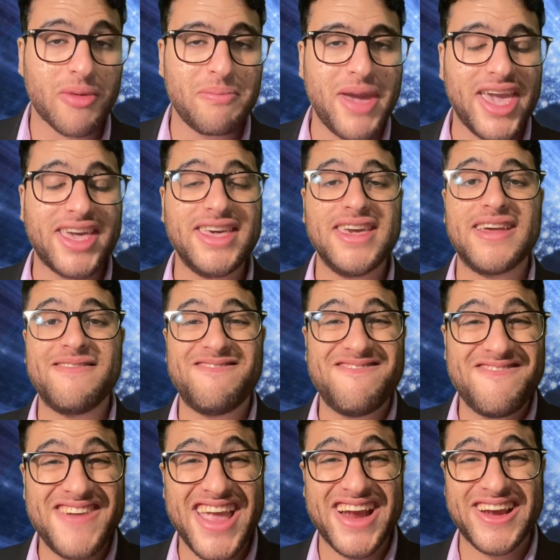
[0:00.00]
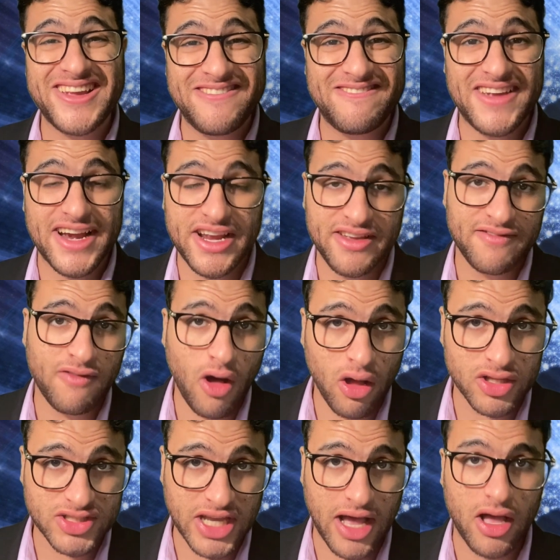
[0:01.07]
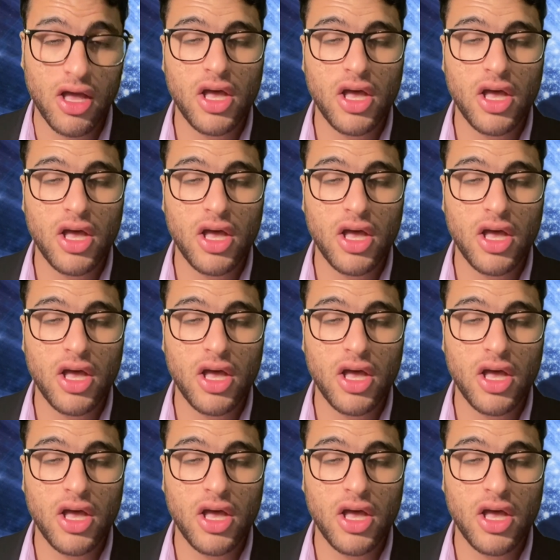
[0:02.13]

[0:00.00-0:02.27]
making it very, very volatile.